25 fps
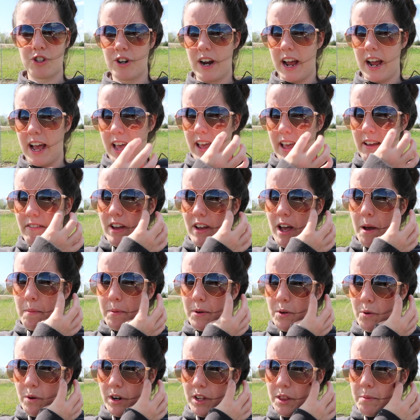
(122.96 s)
drive up
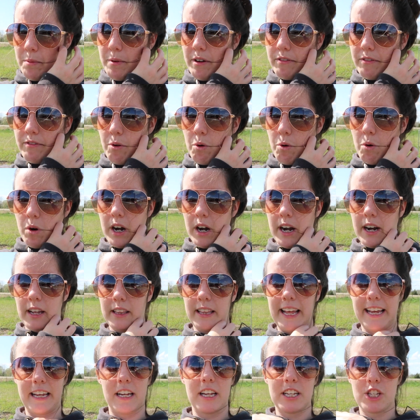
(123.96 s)
north before,
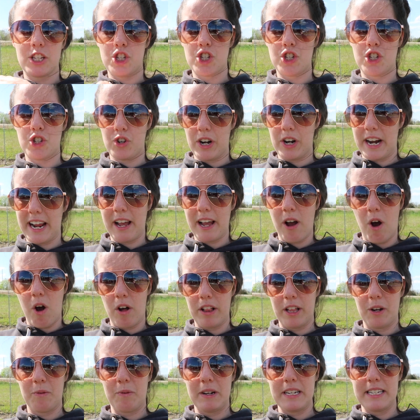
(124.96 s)
like straight
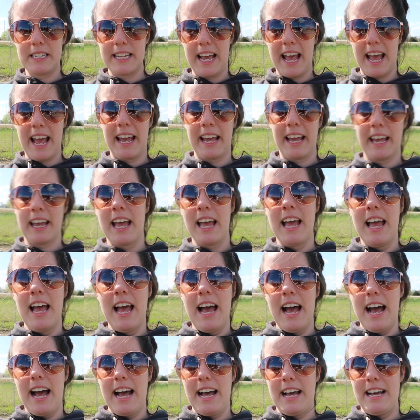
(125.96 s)
all in one day,
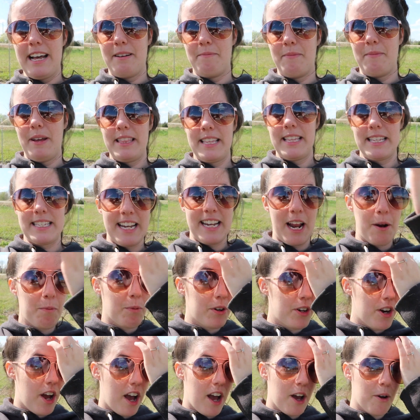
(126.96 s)
and this time
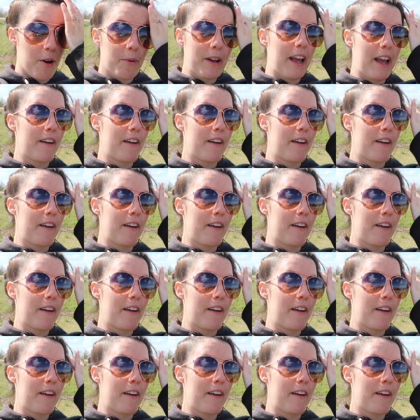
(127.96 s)
we're not.